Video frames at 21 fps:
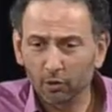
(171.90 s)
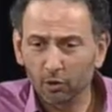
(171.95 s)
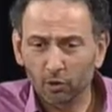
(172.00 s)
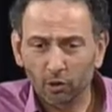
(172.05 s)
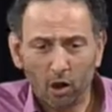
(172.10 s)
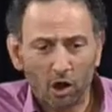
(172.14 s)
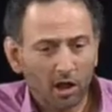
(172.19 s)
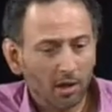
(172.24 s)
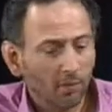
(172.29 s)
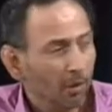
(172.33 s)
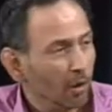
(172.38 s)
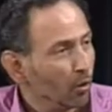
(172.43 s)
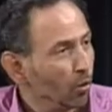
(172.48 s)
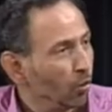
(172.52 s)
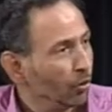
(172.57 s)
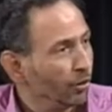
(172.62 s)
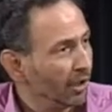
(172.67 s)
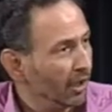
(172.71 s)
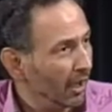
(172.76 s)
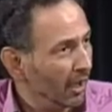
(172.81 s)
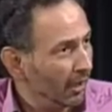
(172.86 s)
to talk about
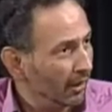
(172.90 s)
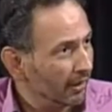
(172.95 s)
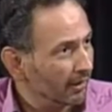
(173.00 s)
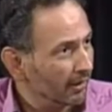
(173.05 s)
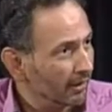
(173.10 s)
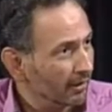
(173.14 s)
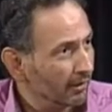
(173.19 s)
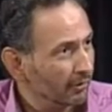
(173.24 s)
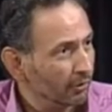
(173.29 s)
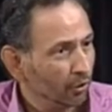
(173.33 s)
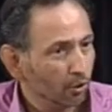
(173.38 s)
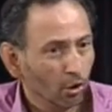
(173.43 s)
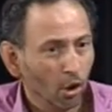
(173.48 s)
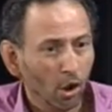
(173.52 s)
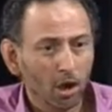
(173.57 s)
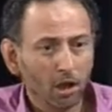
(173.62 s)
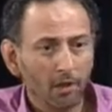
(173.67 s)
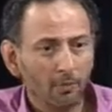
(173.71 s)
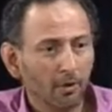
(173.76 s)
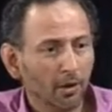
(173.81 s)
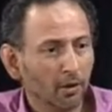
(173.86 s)
who they are, to
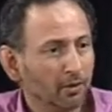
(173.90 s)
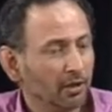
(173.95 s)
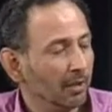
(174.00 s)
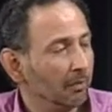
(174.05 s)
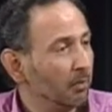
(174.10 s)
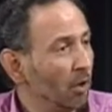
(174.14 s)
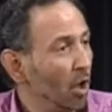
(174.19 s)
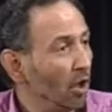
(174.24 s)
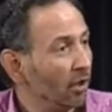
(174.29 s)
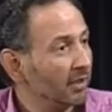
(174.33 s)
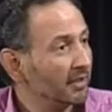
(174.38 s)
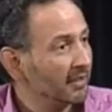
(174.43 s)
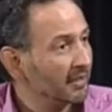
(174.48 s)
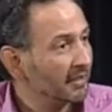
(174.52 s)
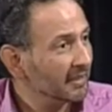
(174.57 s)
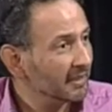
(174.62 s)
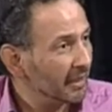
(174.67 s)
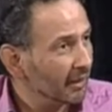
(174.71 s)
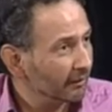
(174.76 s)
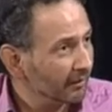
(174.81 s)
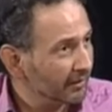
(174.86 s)
talk about their products
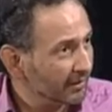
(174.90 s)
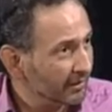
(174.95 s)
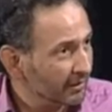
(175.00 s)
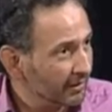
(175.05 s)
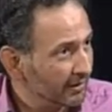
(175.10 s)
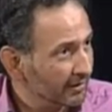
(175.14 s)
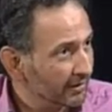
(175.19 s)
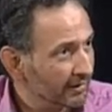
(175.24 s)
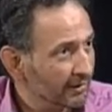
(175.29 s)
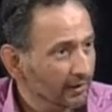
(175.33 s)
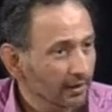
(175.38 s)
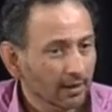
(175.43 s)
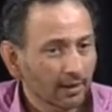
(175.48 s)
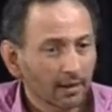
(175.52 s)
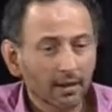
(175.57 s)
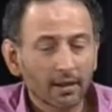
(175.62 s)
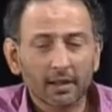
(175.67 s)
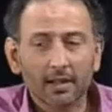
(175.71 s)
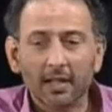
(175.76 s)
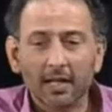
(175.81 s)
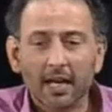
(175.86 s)
and services,
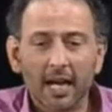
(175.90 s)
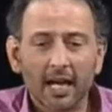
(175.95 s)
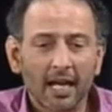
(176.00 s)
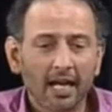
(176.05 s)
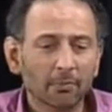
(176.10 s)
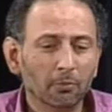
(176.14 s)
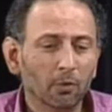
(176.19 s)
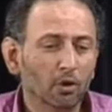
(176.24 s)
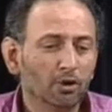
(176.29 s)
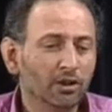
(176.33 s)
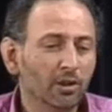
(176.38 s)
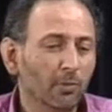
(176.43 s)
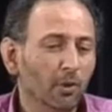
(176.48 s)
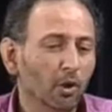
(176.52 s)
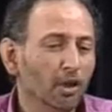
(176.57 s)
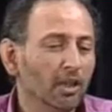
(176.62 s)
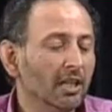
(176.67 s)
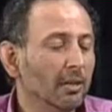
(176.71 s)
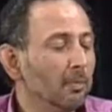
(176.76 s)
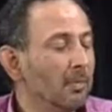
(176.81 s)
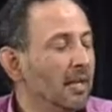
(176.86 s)
and most
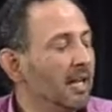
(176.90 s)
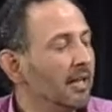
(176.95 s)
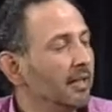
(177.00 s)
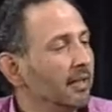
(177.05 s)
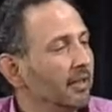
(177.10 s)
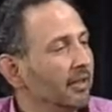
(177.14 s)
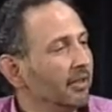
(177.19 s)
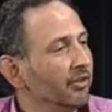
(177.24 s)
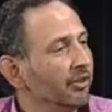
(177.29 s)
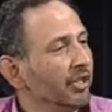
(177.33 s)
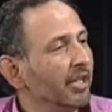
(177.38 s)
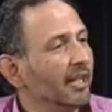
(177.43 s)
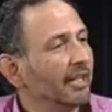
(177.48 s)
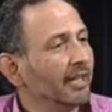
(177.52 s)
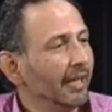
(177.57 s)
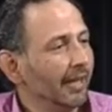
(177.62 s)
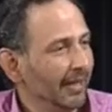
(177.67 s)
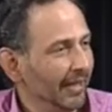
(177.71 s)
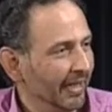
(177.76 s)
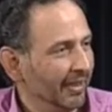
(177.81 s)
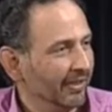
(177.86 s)
importantly, make real
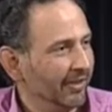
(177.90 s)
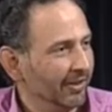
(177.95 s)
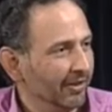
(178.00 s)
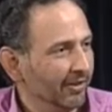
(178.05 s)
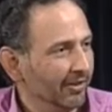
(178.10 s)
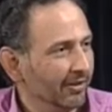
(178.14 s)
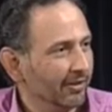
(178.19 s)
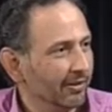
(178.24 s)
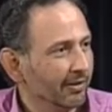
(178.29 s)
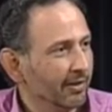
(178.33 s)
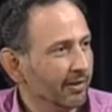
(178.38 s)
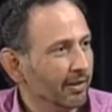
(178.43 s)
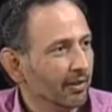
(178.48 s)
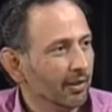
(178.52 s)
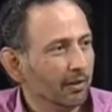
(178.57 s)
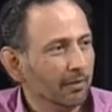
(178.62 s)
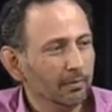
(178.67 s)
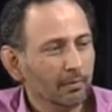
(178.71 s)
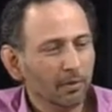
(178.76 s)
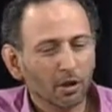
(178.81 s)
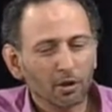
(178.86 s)
connections.
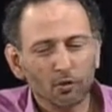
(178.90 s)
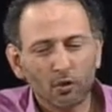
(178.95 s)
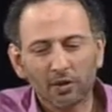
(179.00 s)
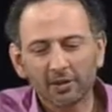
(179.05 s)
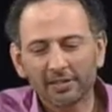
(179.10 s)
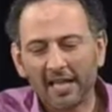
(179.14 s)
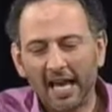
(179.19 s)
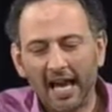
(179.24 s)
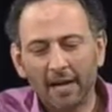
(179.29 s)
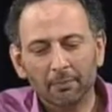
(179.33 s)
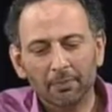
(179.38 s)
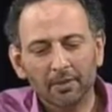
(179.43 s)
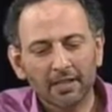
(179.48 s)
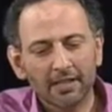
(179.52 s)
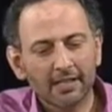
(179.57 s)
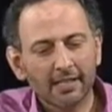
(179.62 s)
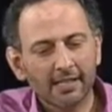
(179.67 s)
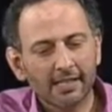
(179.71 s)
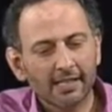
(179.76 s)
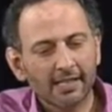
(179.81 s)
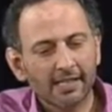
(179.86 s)
Because what's
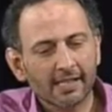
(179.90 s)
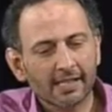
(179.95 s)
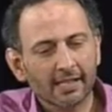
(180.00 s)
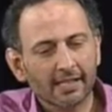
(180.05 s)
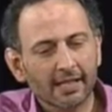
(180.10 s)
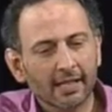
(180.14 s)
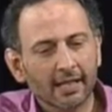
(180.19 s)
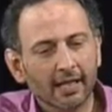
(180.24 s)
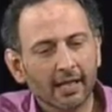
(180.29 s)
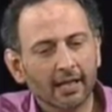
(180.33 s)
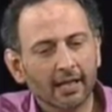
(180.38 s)
happening is,